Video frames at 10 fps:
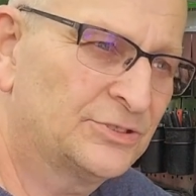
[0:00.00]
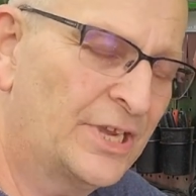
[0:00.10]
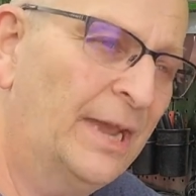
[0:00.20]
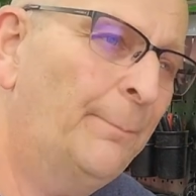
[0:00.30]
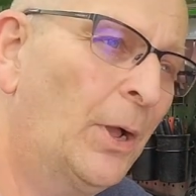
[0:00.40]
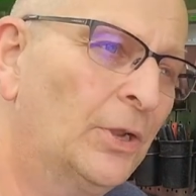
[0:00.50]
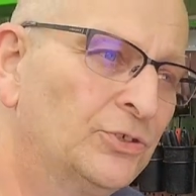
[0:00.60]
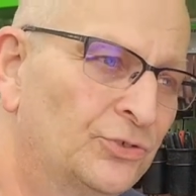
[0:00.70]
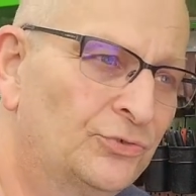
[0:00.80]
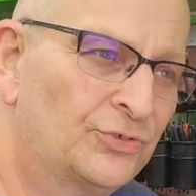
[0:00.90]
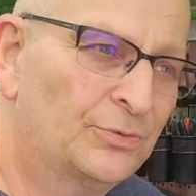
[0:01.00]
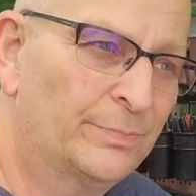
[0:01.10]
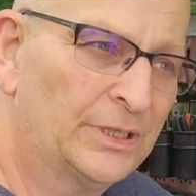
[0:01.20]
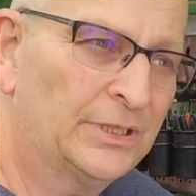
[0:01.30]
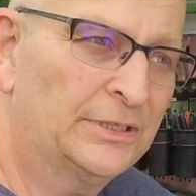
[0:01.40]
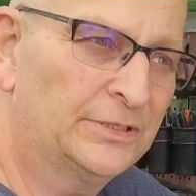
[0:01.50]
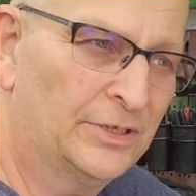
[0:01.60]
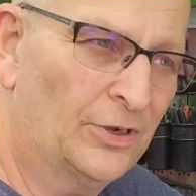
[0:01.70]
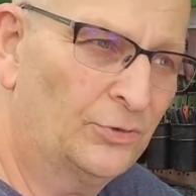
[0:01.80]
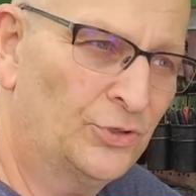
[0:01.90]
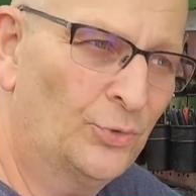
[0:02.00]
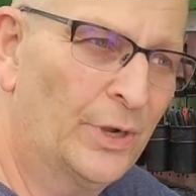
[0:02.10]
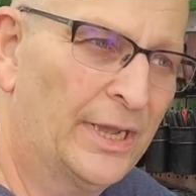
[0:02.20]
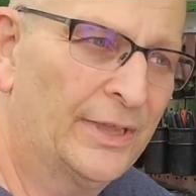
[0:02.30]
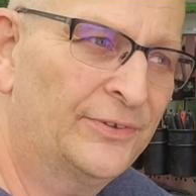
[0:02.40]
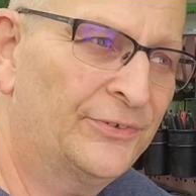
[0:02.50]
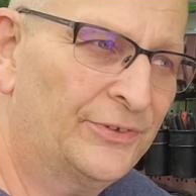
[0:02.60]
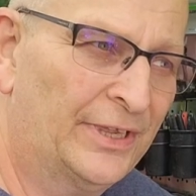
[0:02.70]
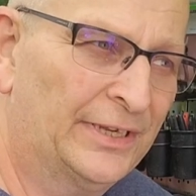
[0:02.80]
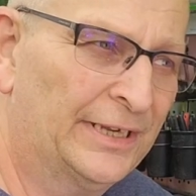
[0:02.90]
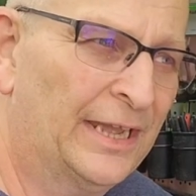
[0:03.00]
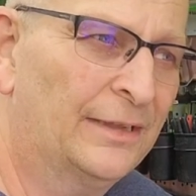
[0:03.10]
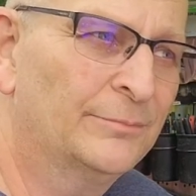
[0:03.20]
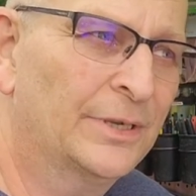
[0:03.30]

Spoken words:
Snap-on used to be, you know, US and that,